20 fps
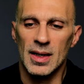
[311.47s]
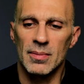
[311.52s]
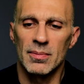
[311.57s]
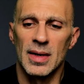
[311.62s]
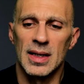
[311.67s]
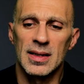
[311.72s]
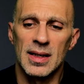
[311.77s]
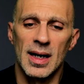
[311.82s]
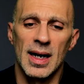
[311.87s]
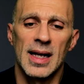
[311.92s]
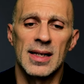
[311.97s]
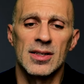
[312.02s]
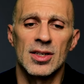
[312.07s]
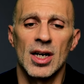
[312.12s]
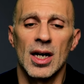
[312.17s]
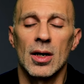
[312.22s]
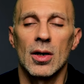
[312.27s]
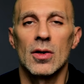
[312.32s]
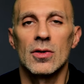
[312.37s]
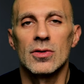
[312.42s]
But let's
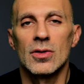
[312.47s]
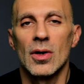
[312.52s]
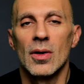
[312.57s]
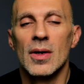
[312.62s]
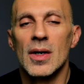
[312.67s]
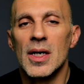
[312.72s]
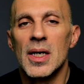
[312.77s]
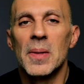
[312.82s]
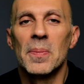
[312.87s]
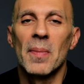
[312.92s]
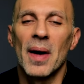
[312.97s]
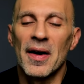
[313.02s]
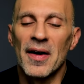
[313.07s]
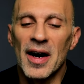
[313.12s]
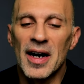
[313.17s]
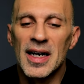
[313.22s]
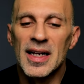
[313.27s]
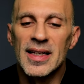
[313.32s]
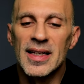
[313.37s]
check also my running